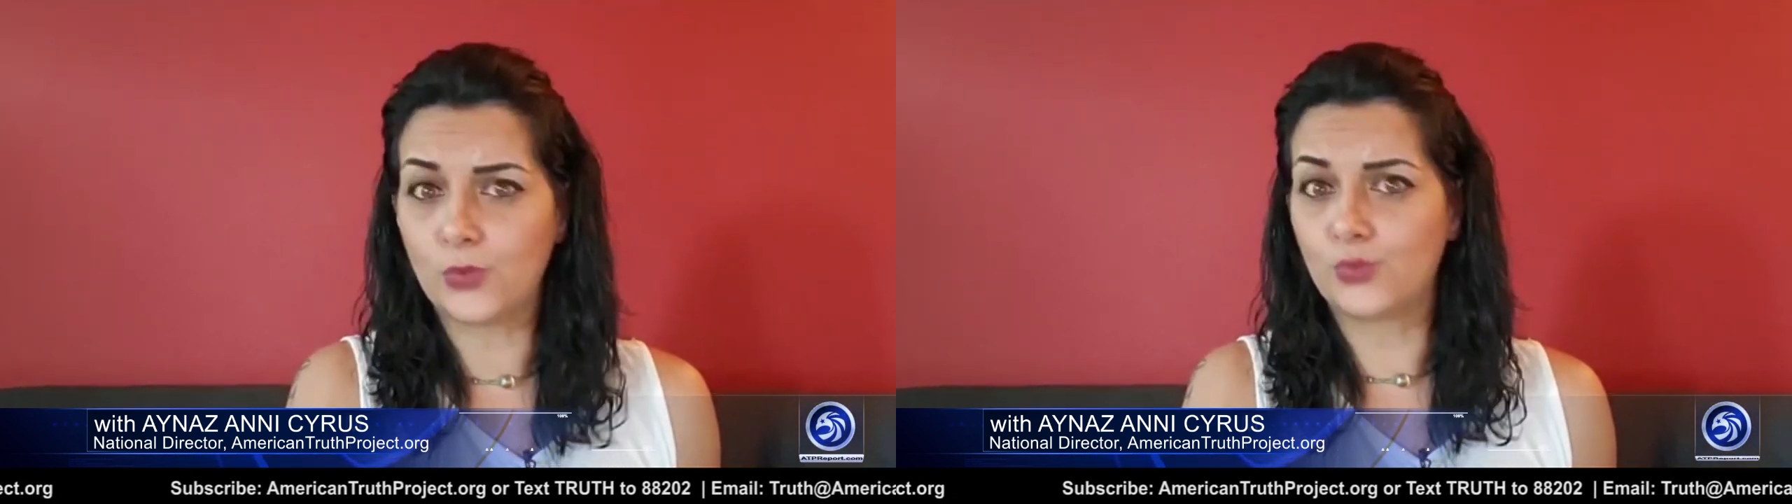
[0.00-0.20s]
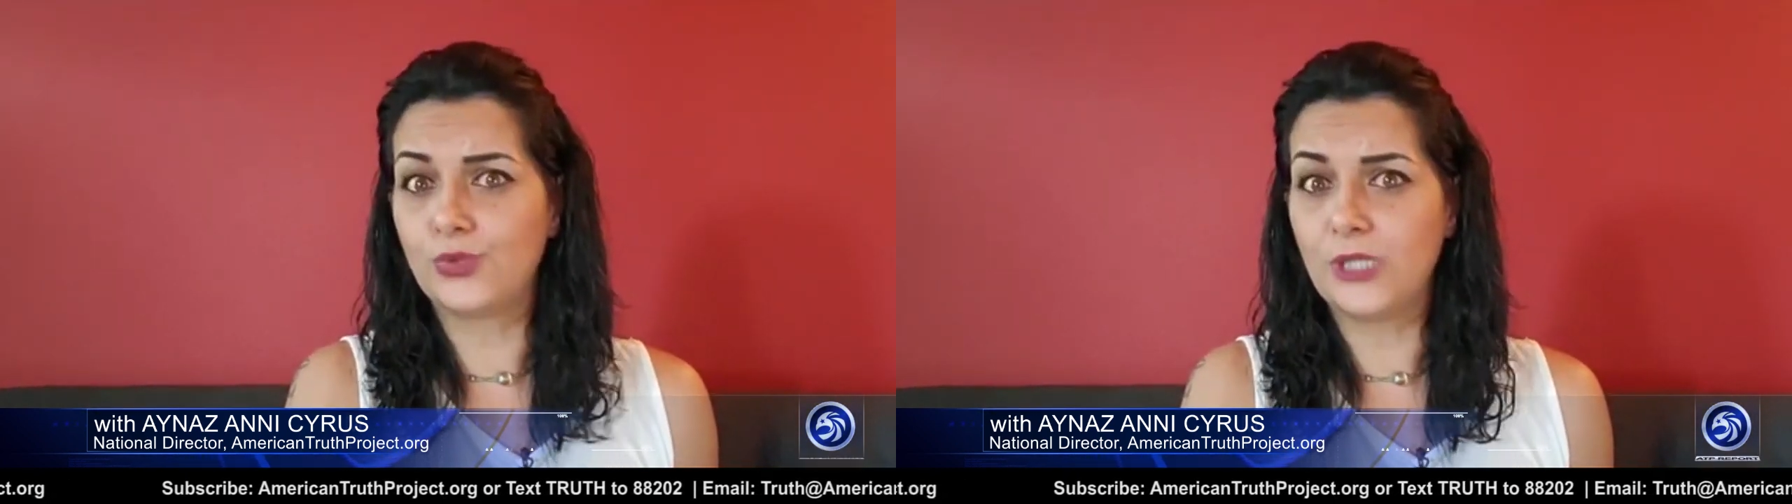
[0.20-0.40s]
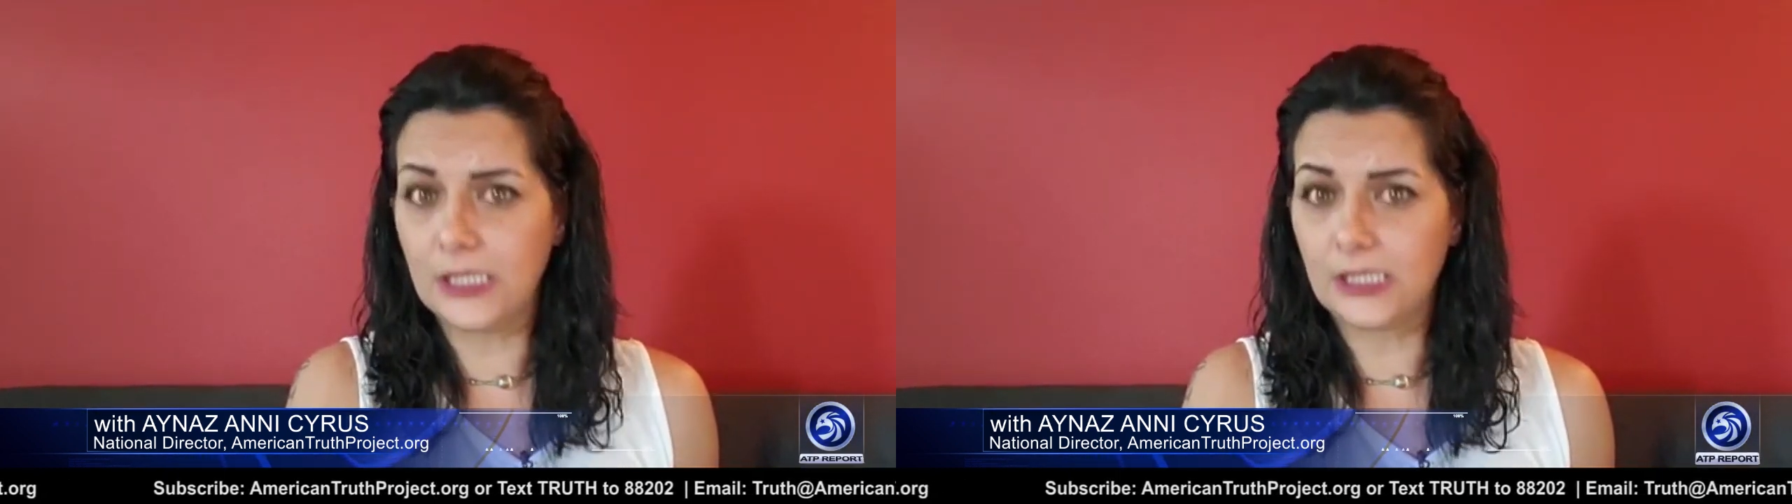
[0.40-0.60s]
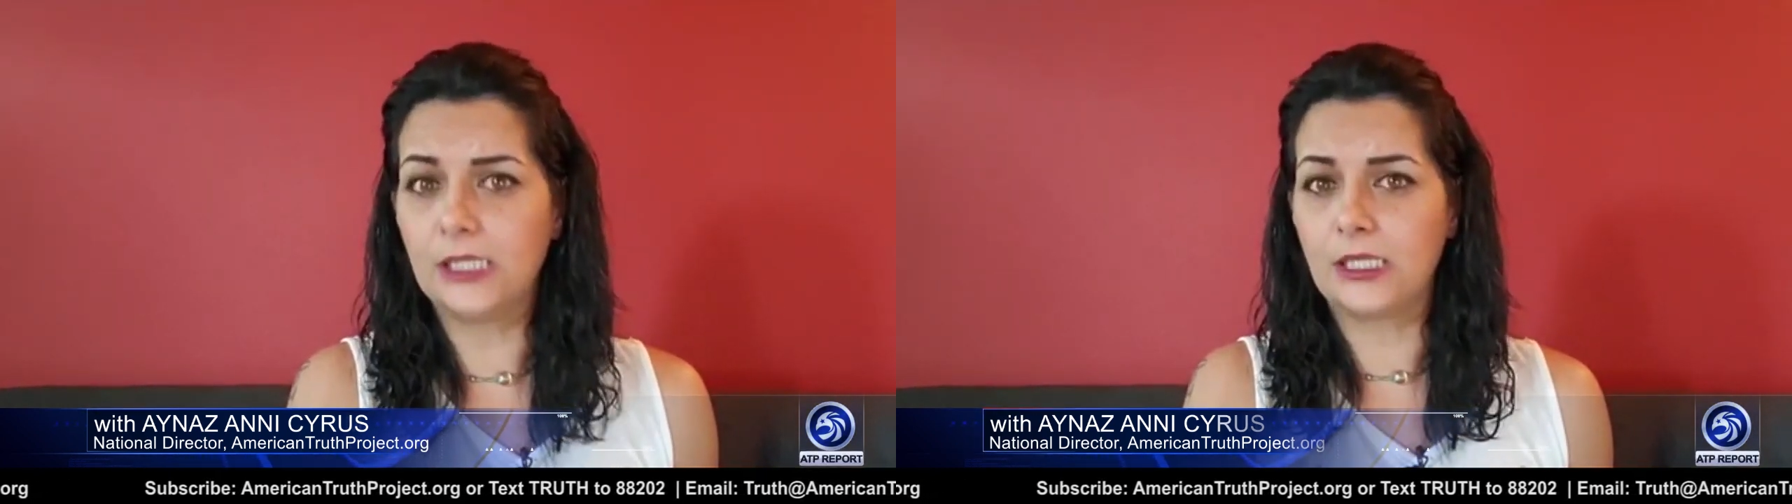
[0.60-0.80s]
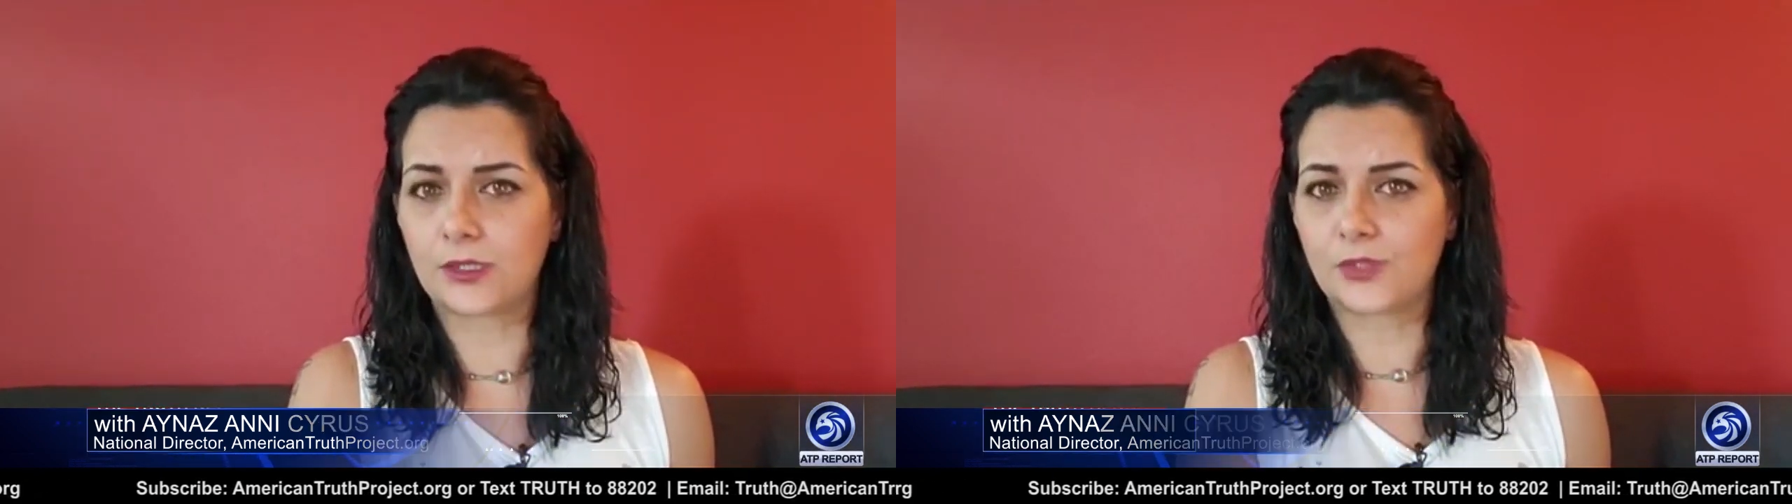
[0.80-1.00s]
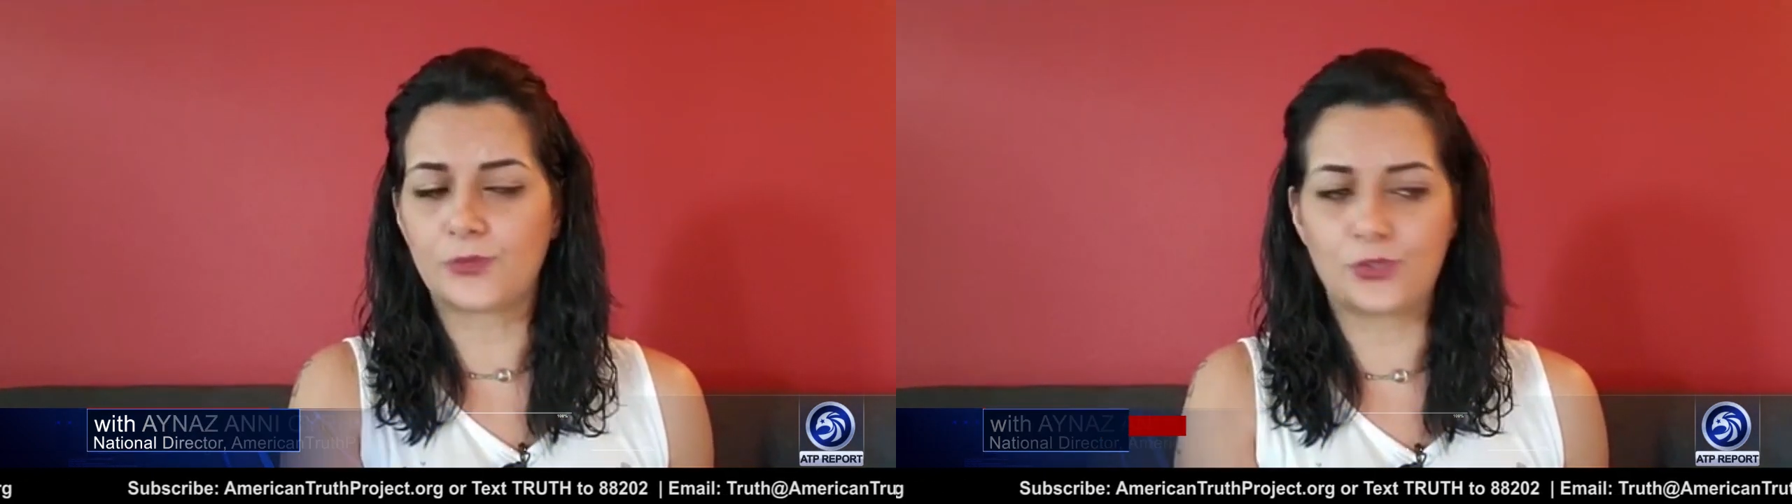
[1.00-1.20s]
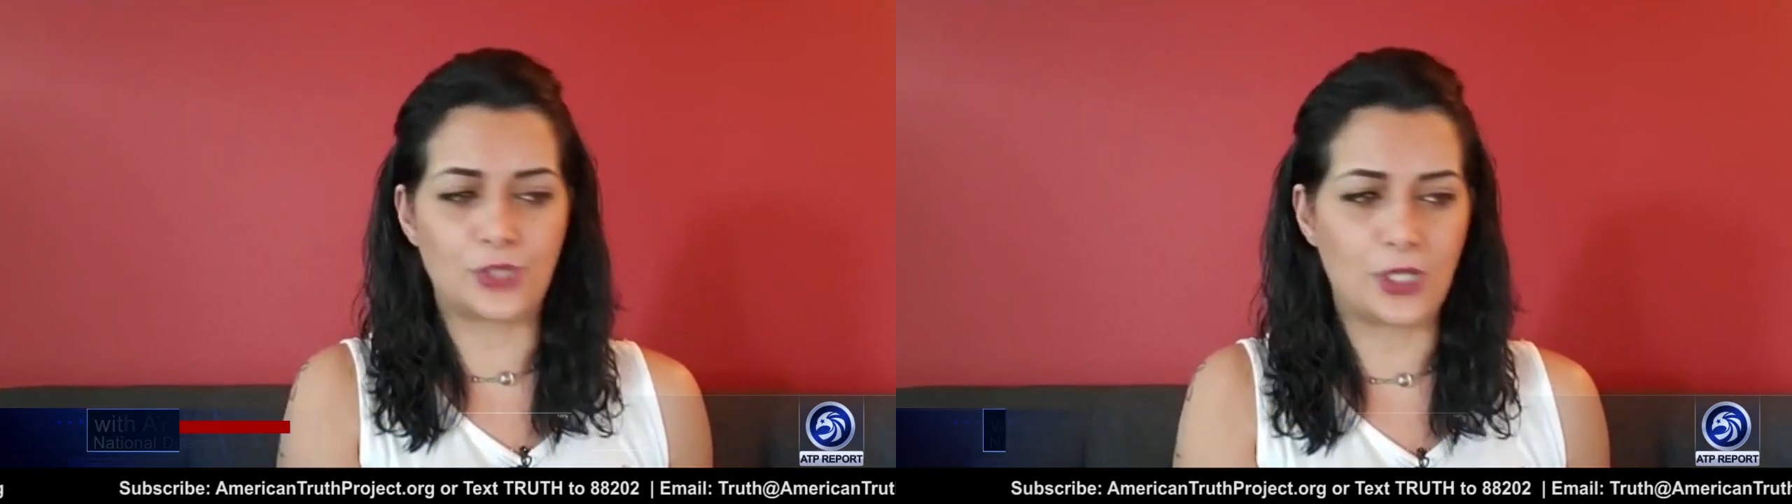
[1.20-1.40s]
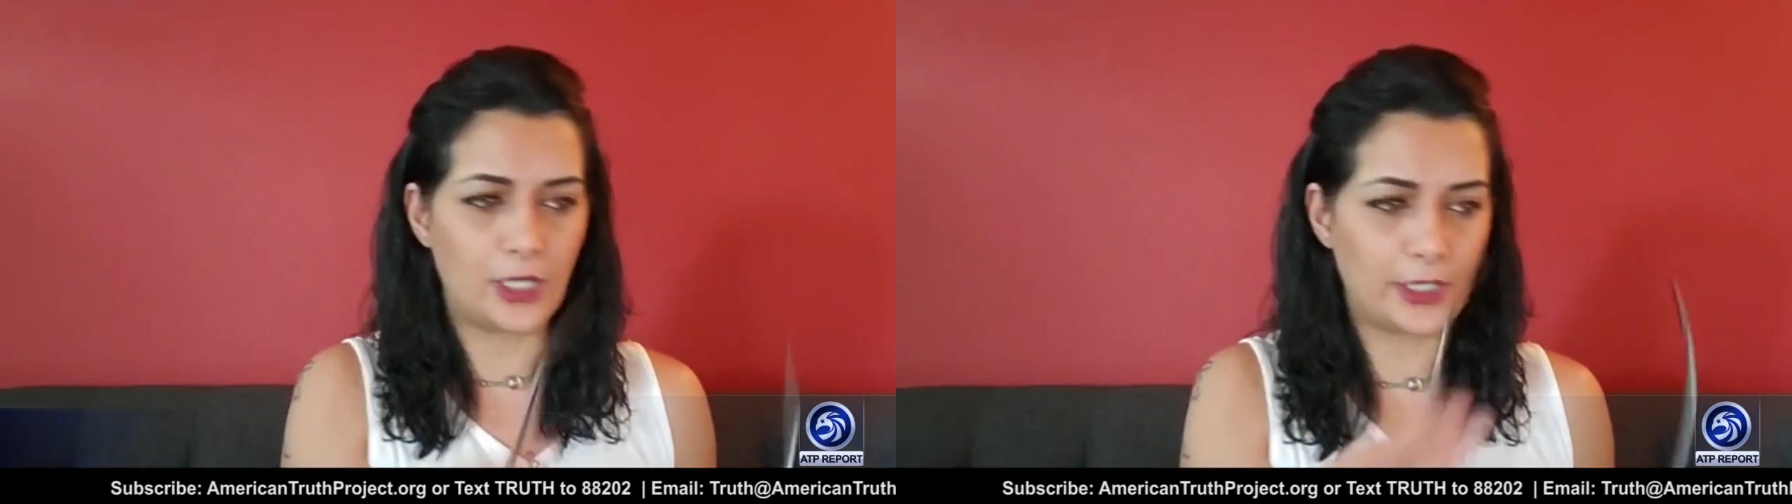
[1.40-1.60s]
really cares for
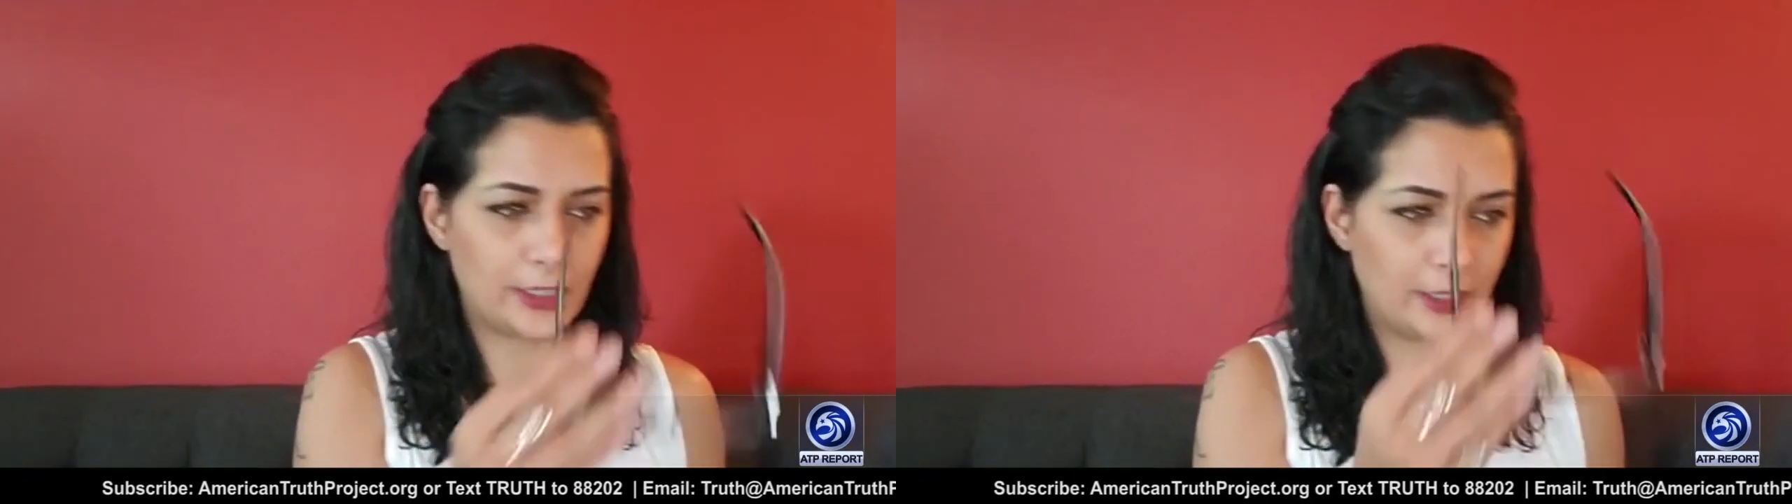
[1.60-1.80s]
jihad.